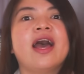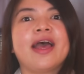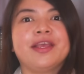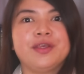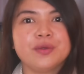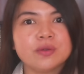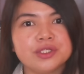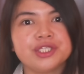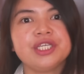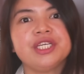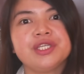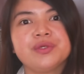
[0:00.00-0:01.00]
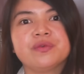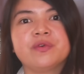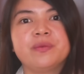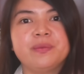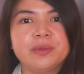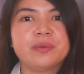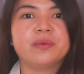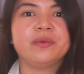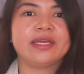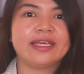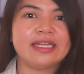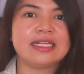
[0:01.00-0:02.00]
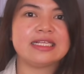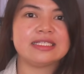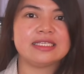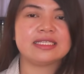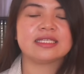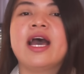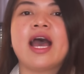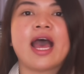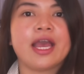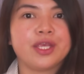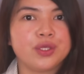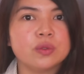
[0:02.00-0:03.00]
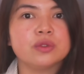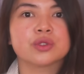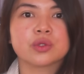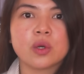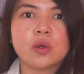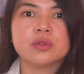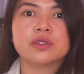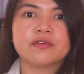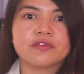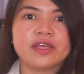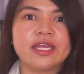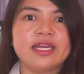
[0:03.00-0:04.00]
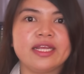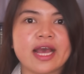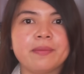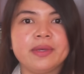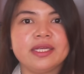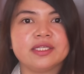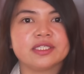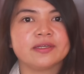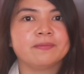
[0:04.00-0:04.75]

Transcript: a huge issue for people with kidney disease, a huge cause of kidney damage.